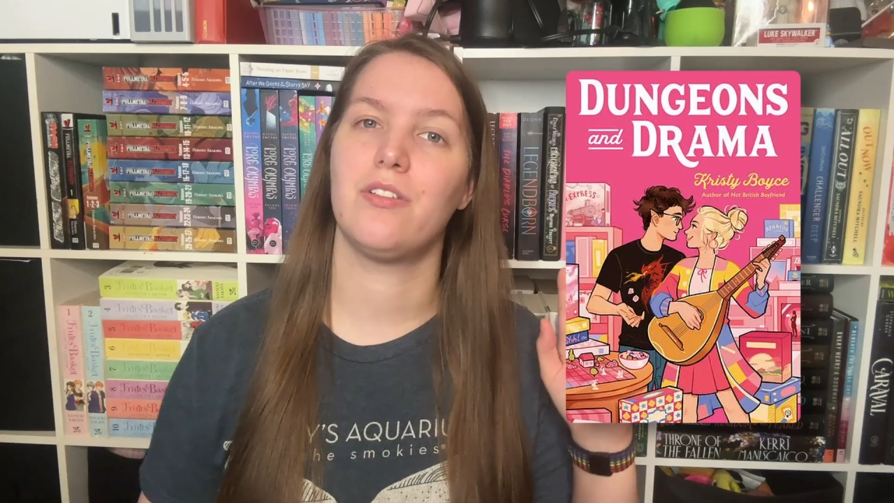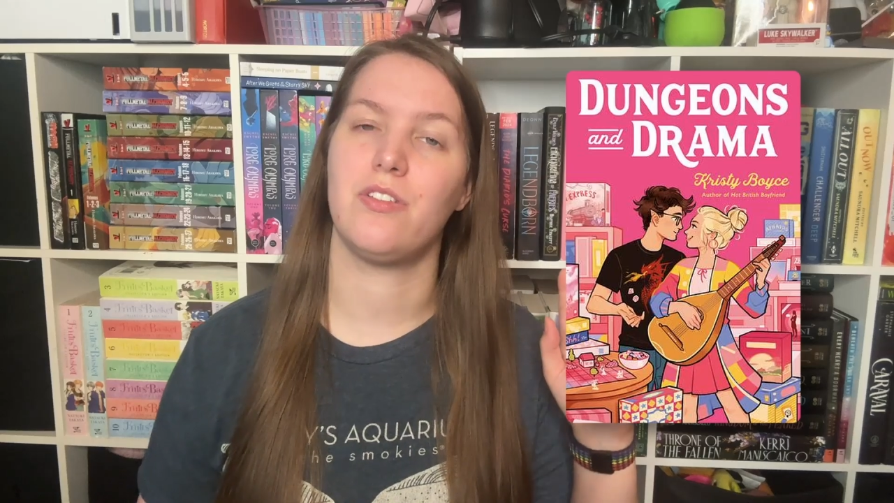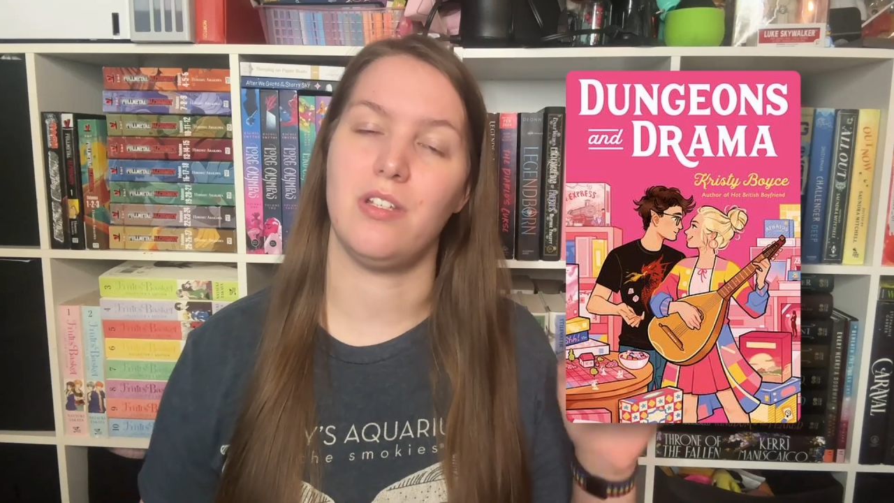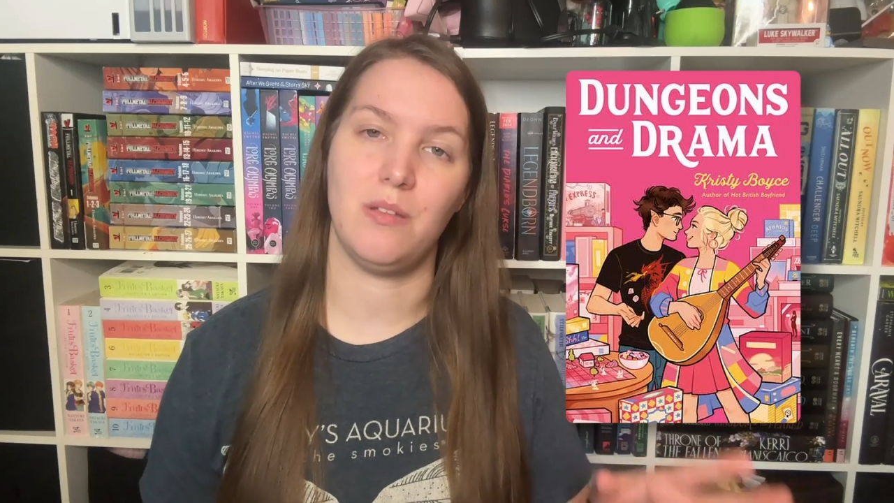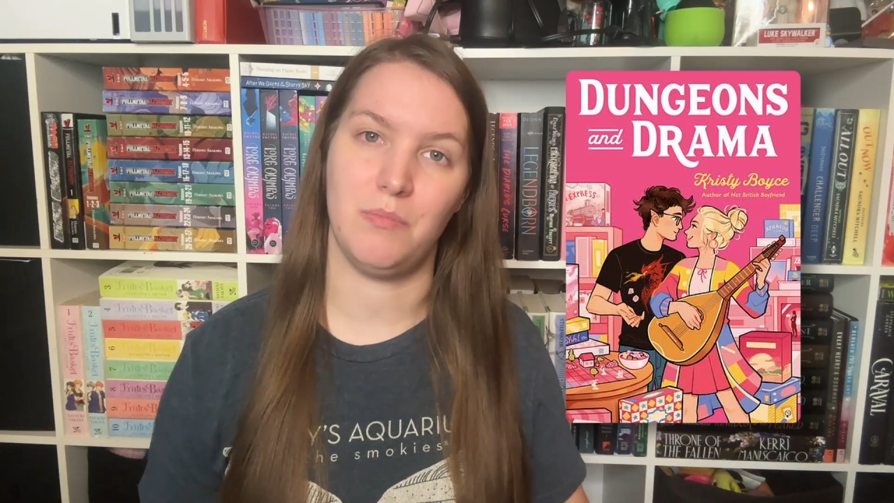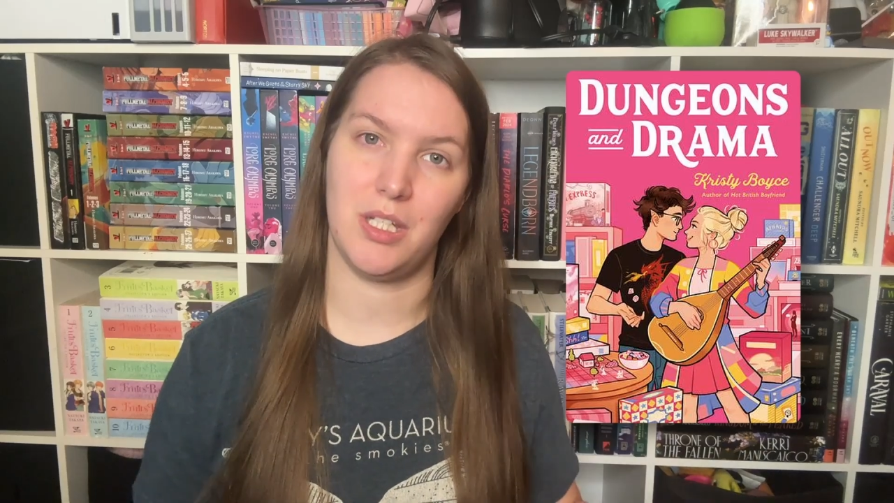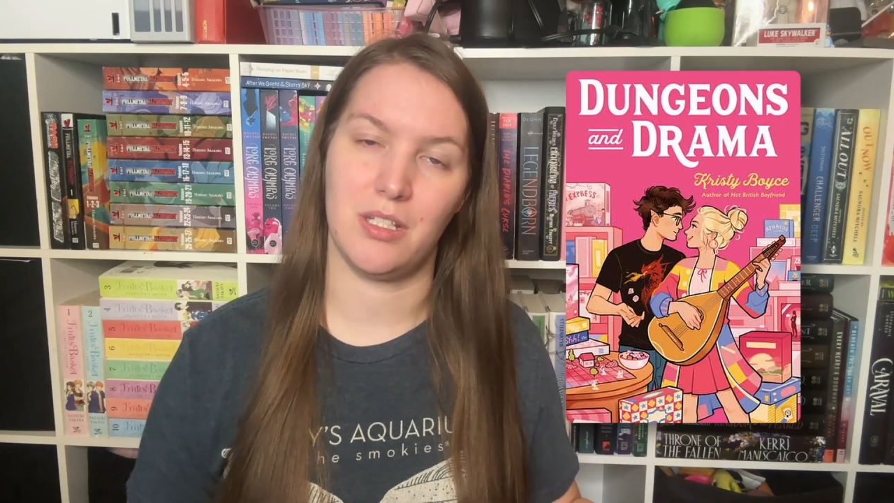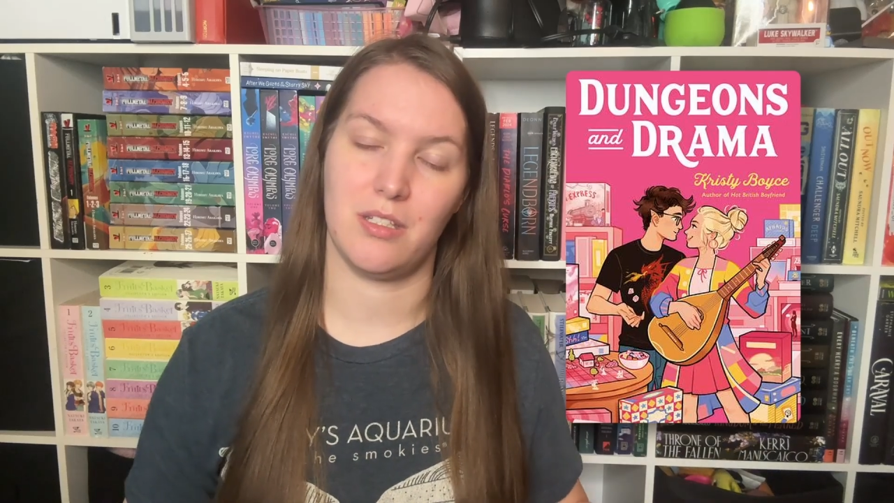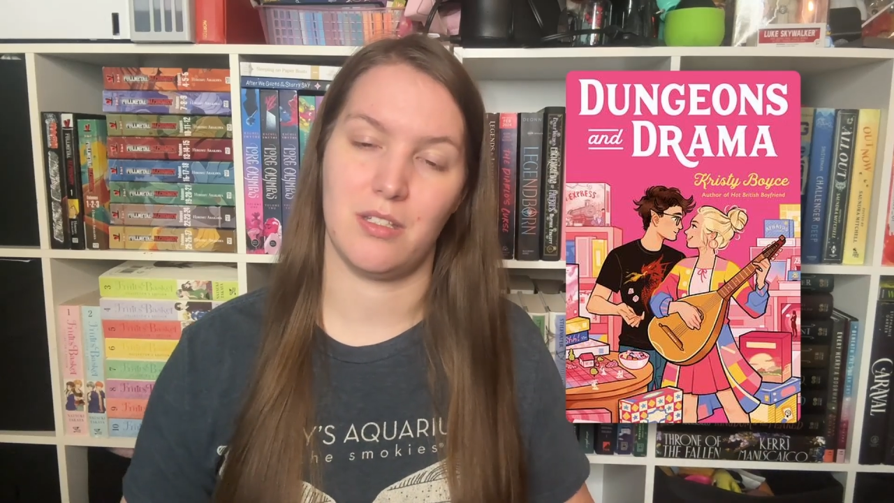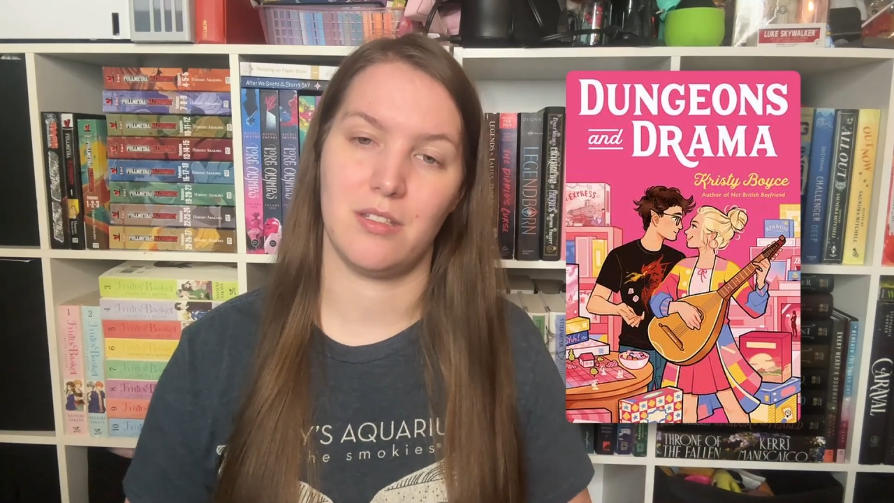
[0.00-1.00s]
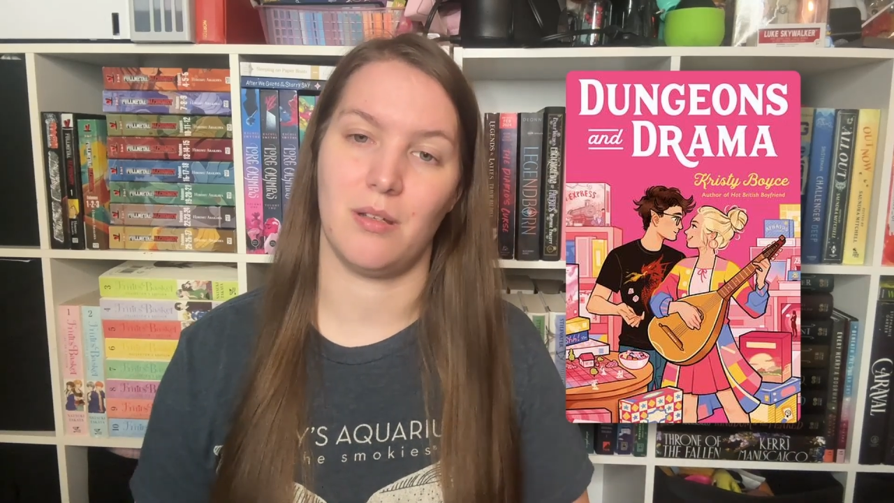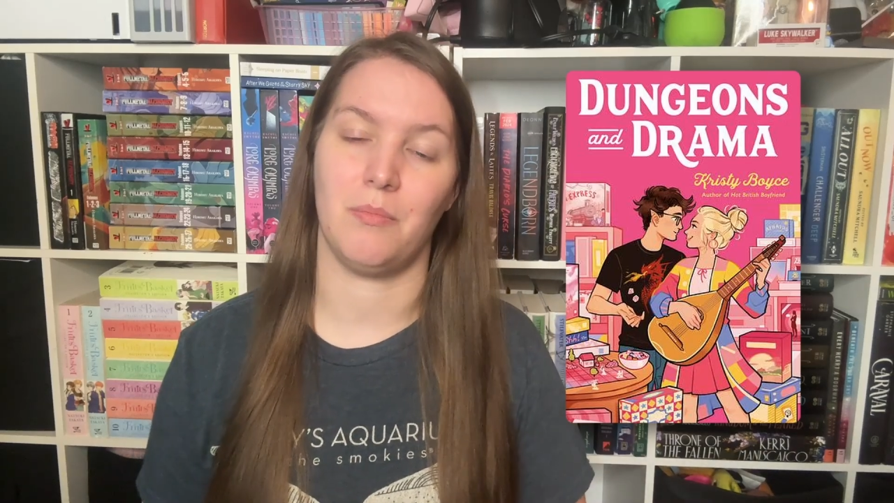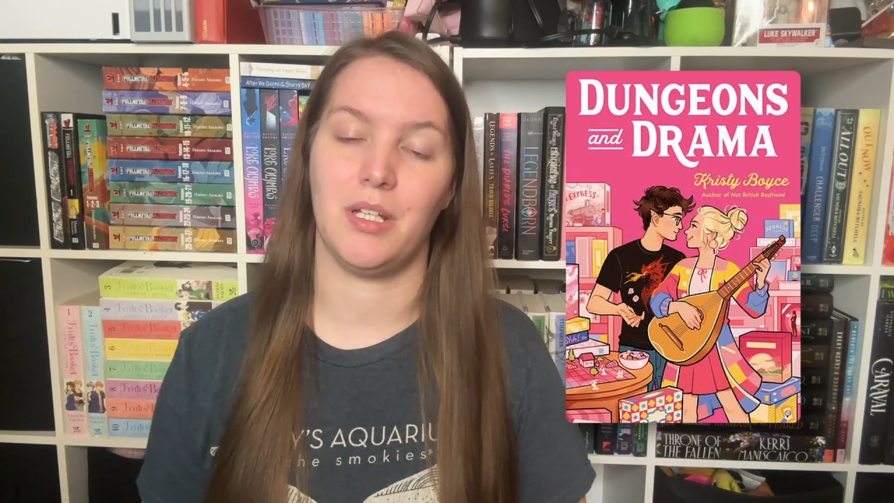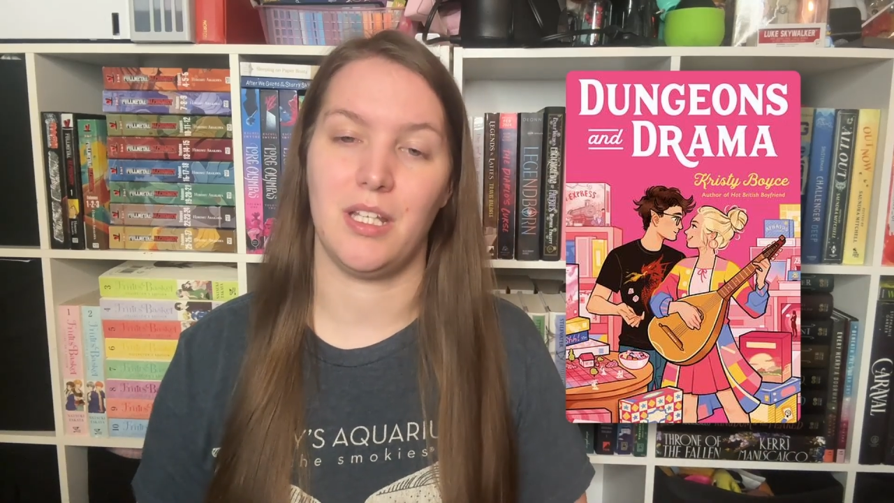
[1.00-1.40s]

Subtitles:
she meets somebody